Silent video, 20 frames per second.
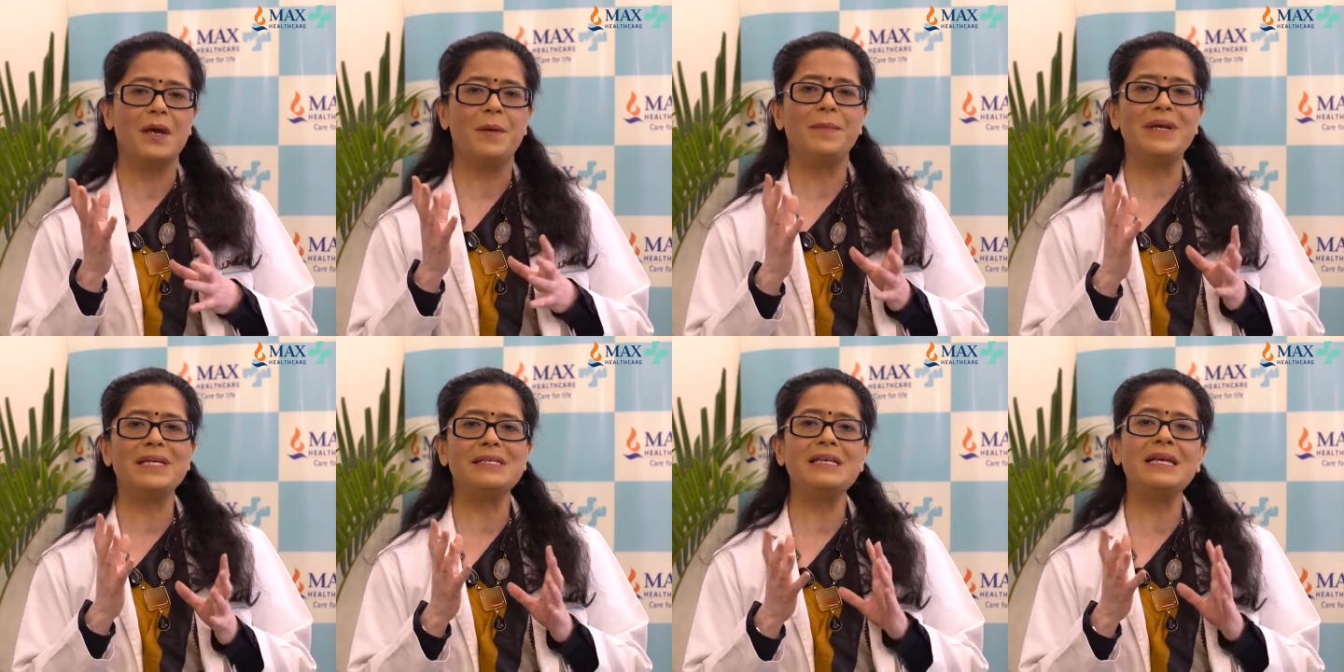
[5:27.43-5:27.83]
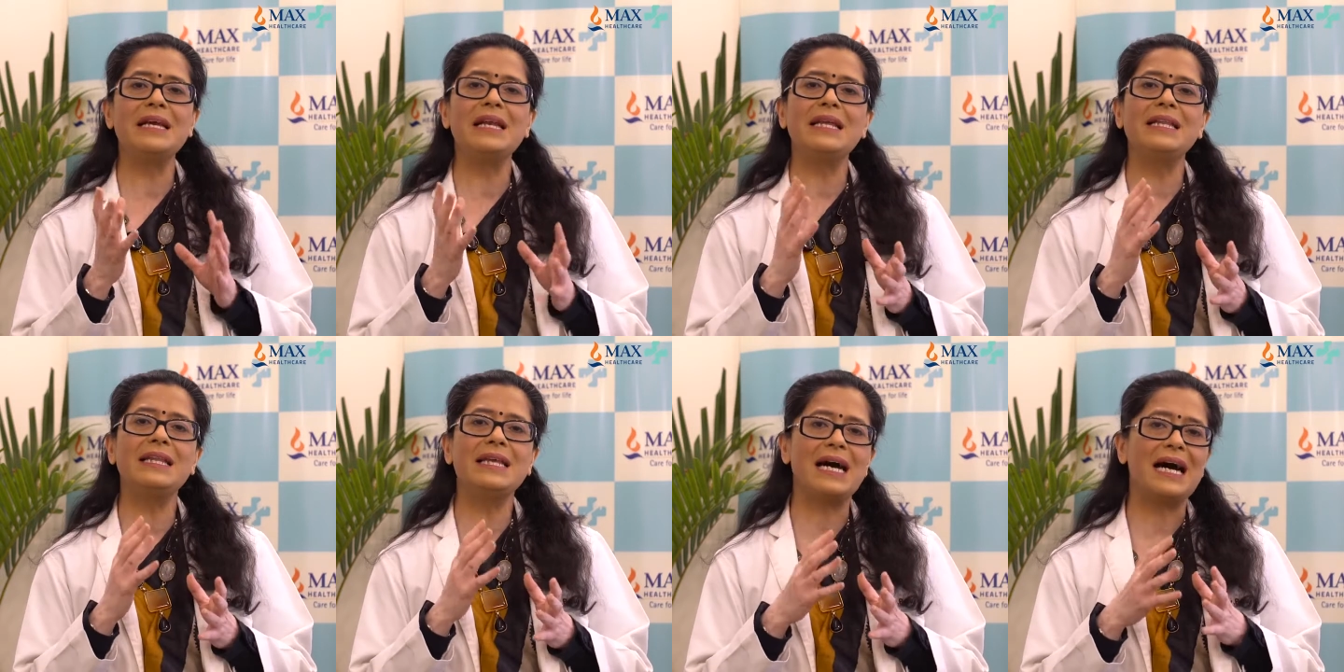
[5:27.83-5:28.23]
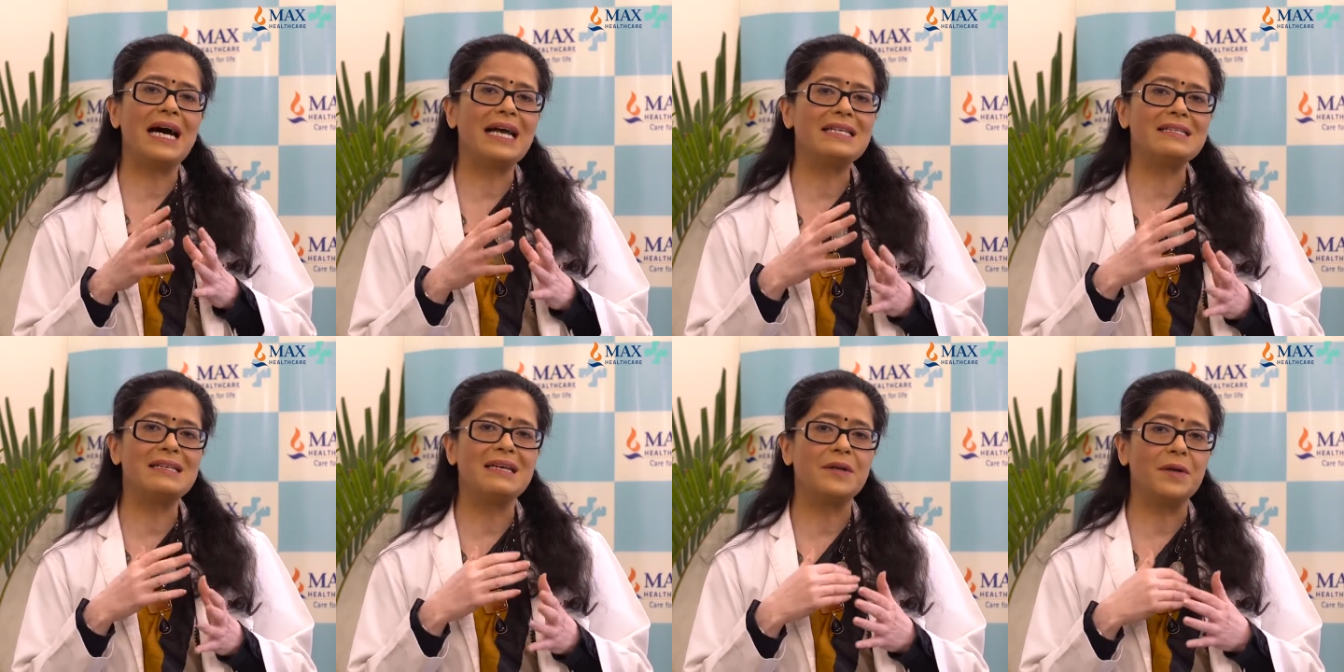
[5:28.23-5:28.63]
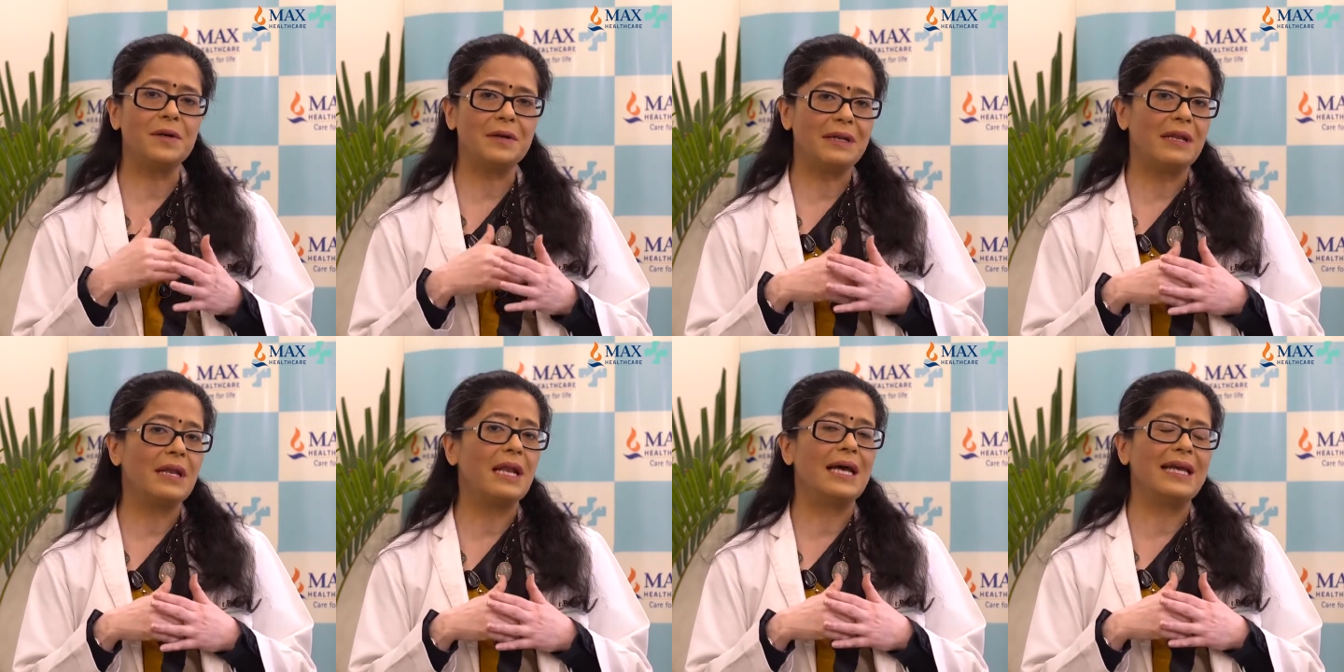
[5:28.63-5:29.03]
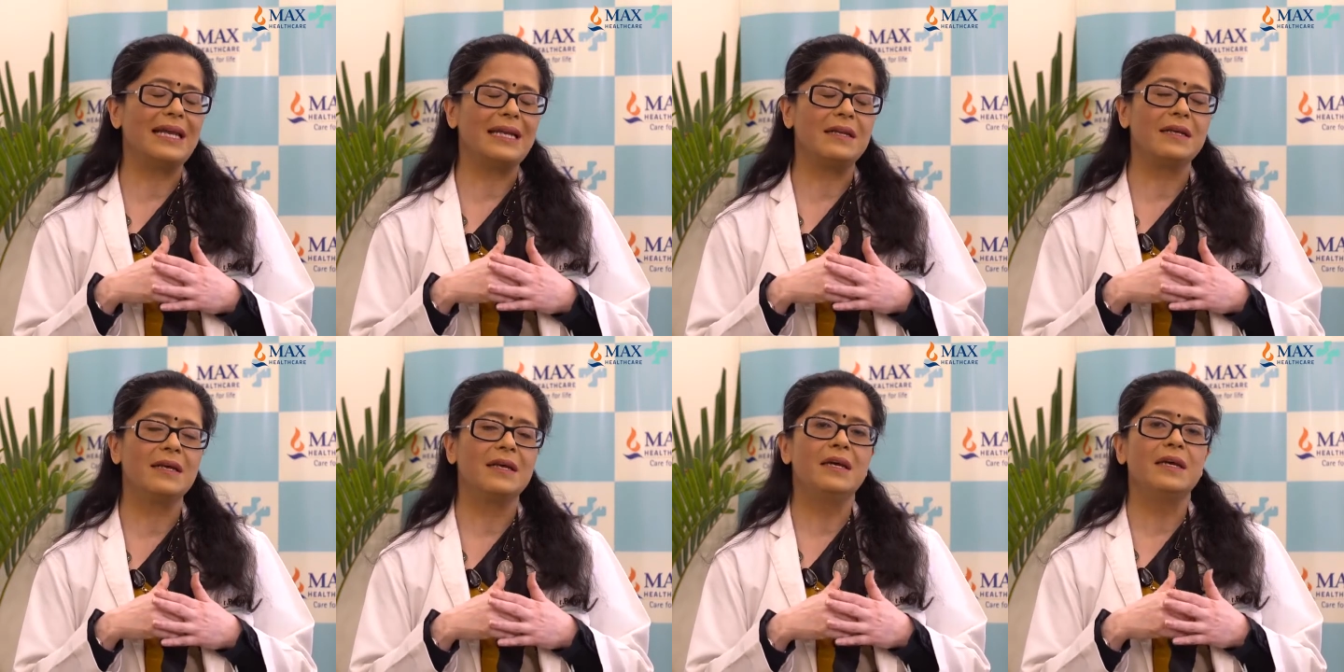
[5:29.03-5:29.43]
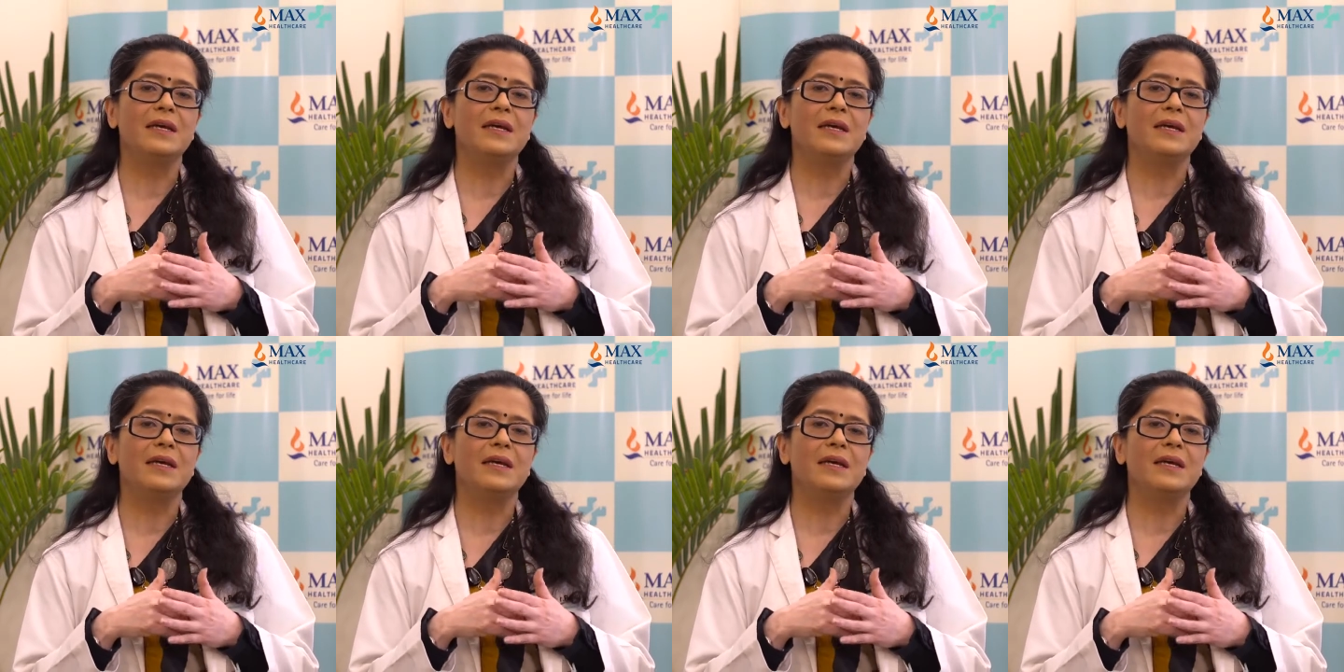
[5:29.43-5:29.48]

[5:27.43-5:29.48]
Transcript: Basically the eyes are not aligned.